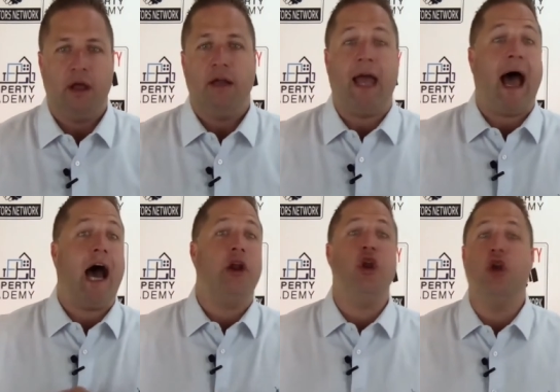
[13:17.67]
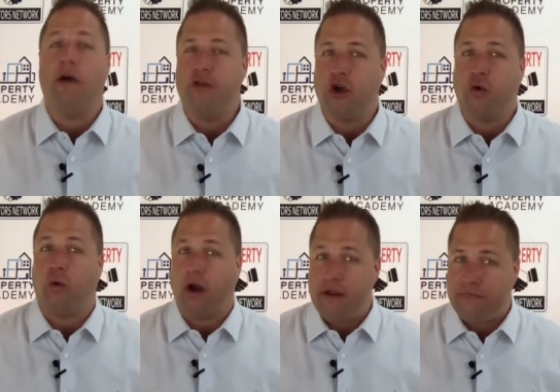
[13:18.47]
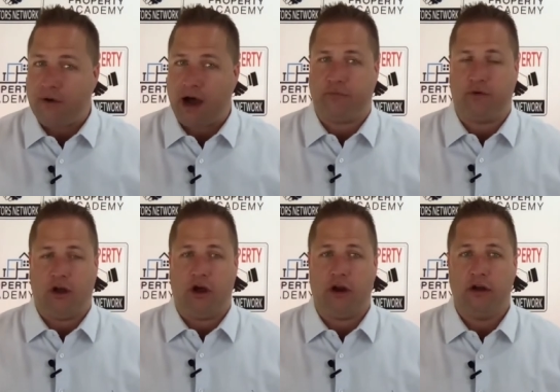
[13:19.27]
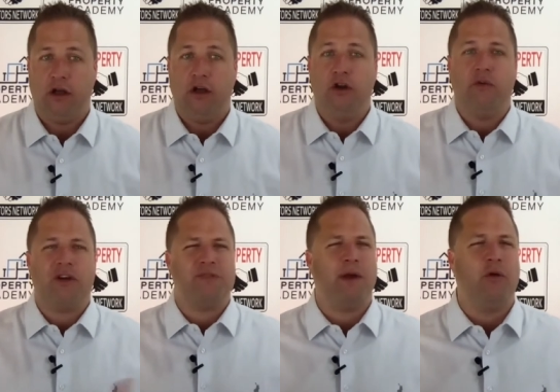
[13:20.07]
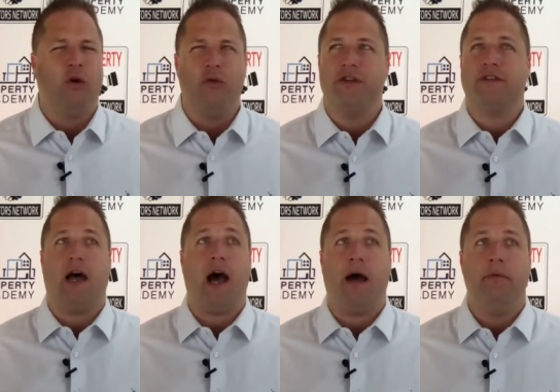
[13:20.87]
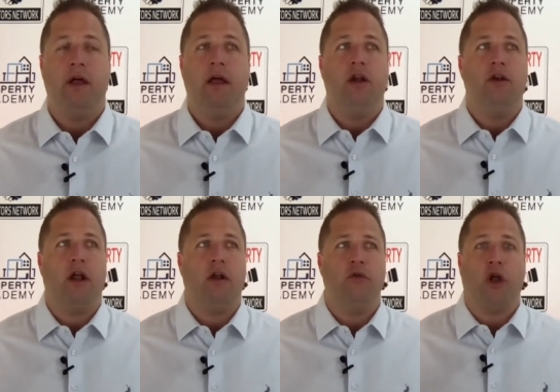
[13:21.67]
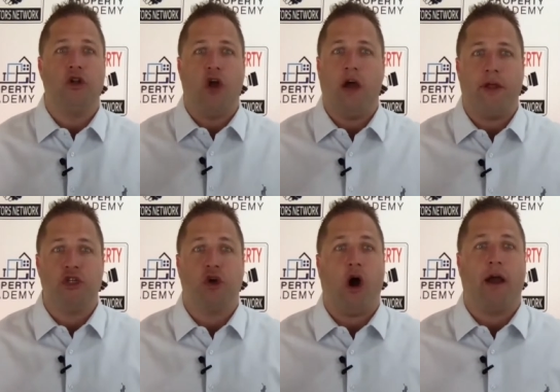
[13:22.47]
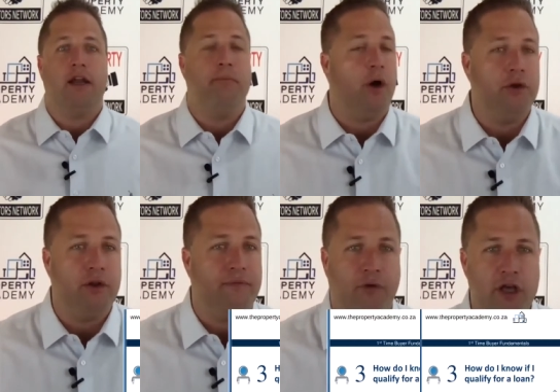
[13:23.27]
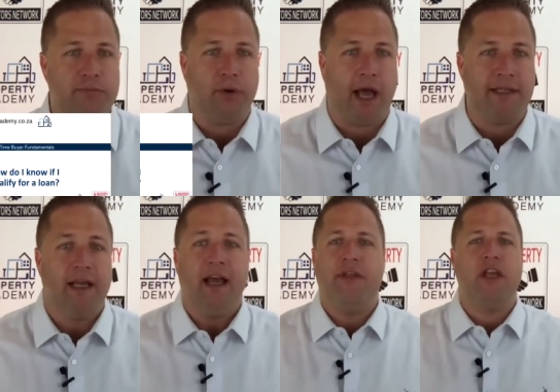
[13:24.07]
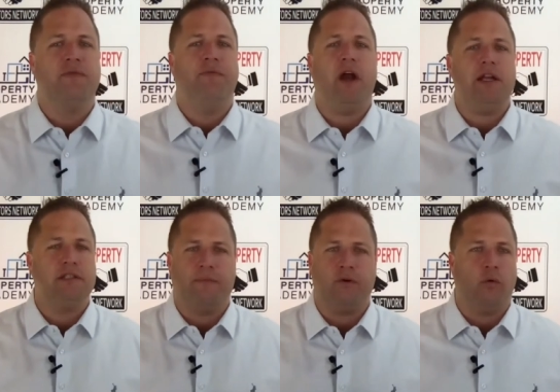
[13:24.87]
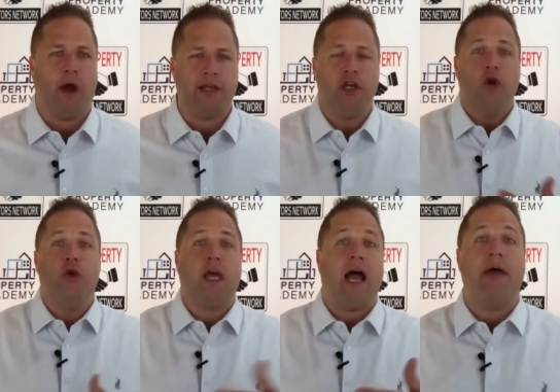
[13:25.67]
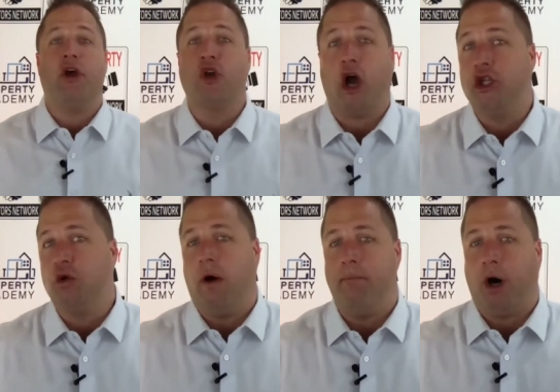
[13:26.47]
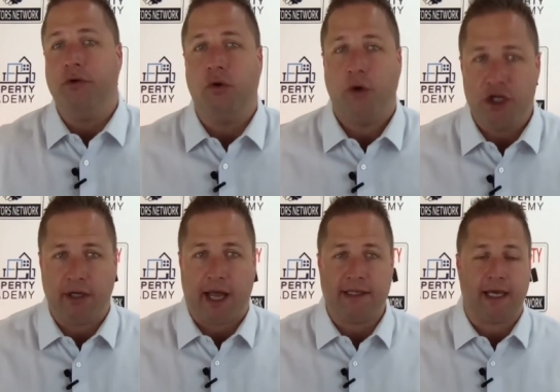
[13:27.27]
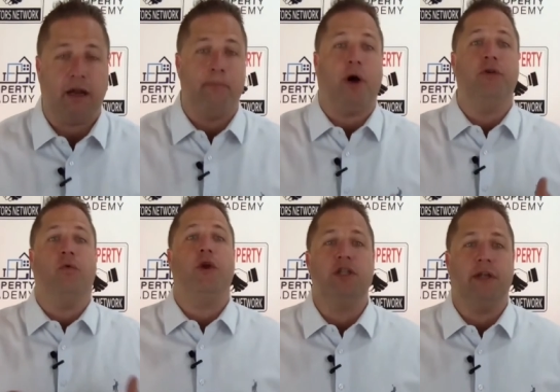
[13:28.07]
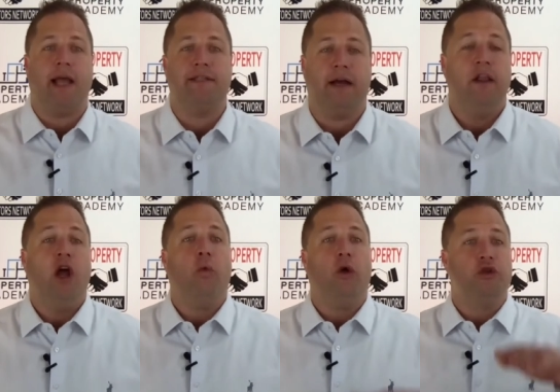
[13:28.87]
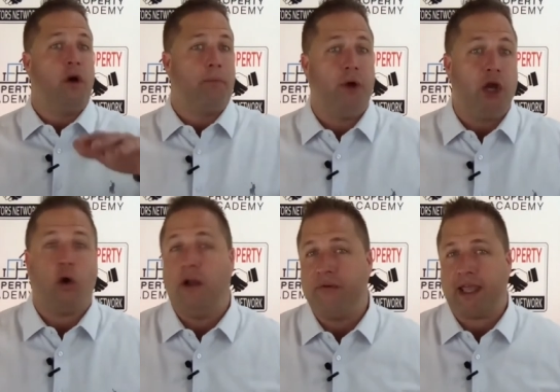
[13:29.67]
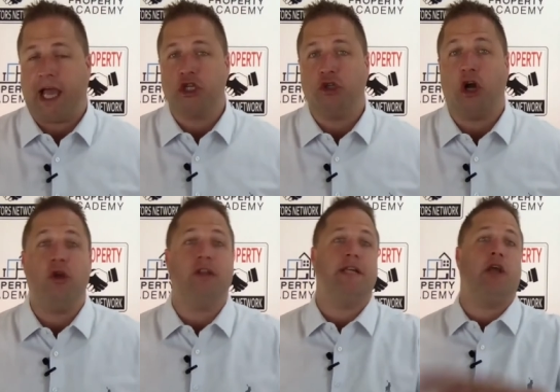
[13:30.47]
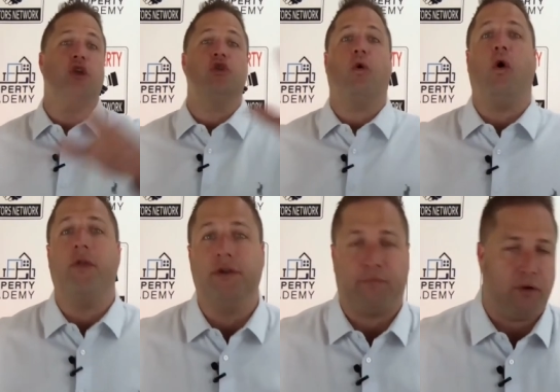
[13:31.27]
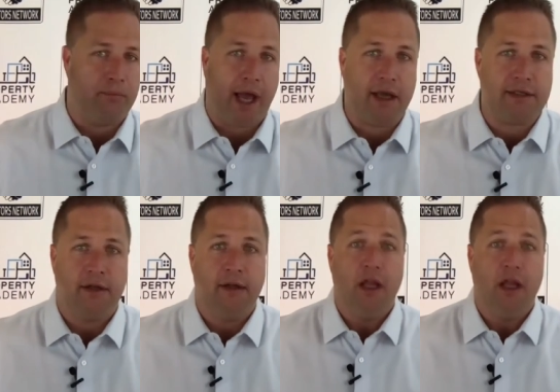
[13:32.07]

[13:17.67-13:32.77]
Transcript: Now, how do you know if you qualify for a loan? You don't want to spend all this time not knowing that you can't get a bond in the first place. There's various different ways. You can either go to a bond originator, and a bond originator will do a pre qualification on you and take you to all the different banks,